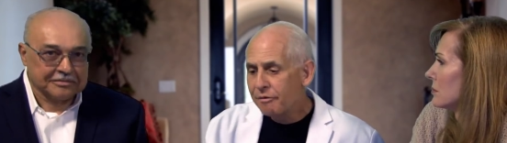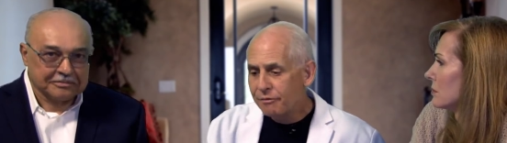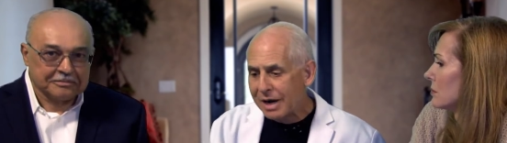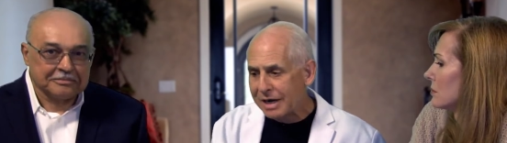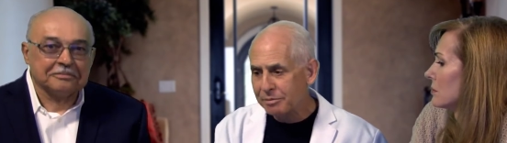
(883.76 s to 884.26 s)

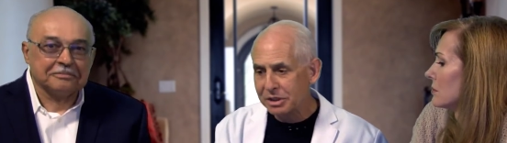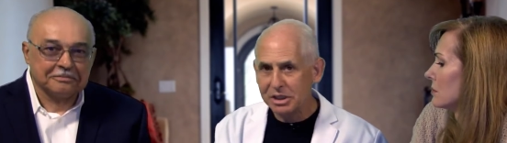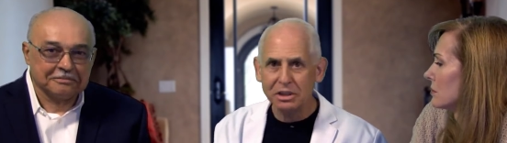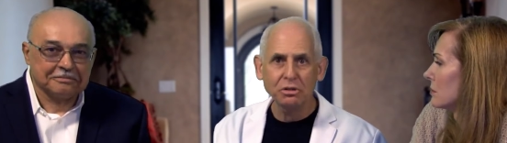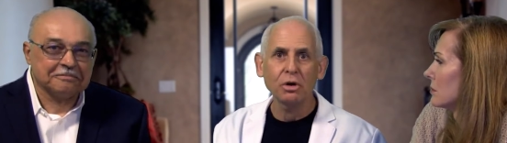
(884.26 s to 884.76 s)
Speaker 1: Vitamin
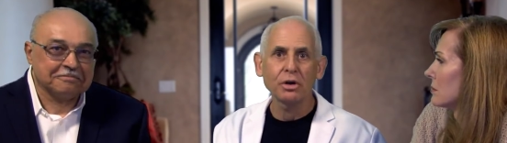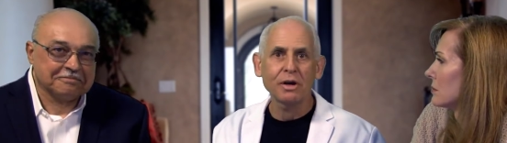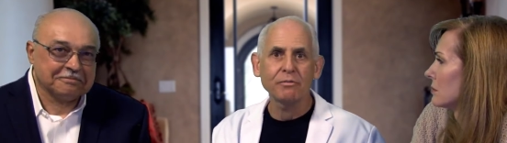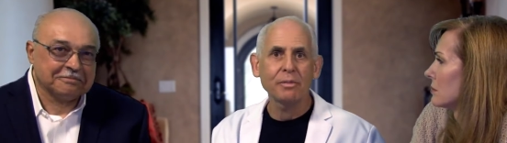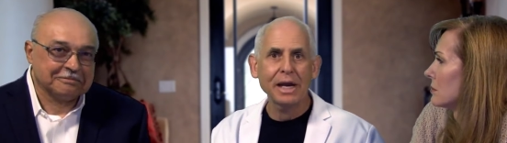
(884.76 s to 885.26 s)
D turned
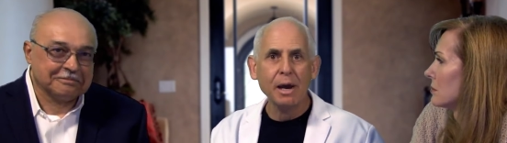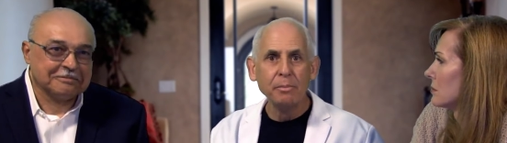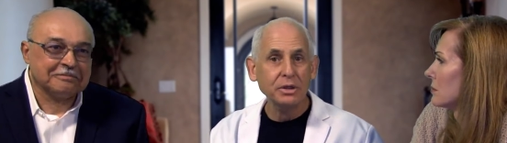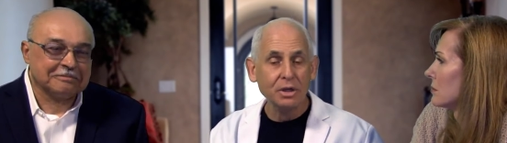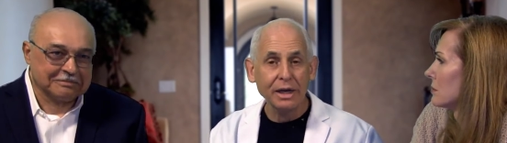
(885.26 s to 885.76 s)
off my
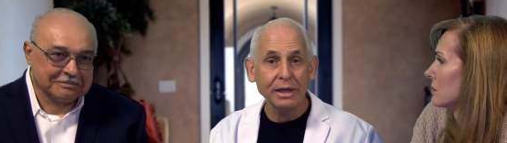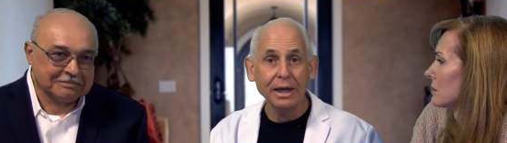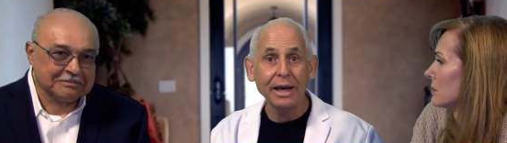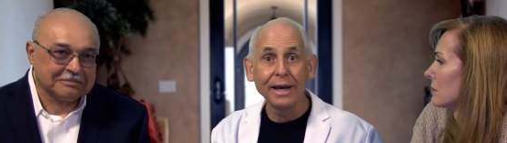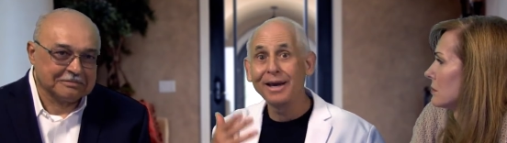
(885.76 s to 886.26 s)
appetite,
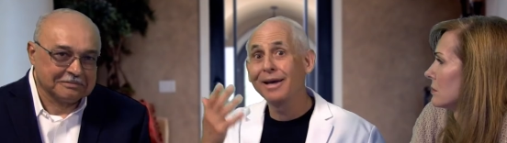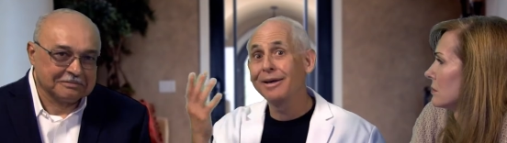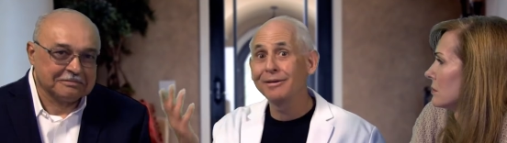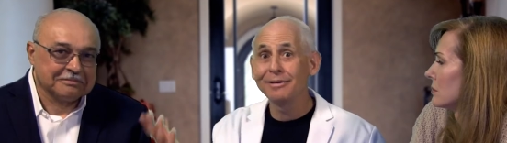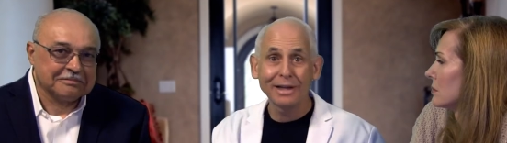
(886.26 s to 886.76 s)

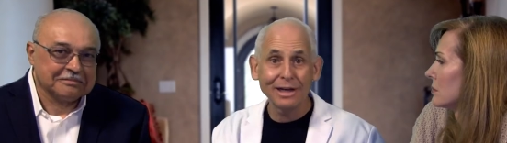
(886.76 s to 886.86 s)
and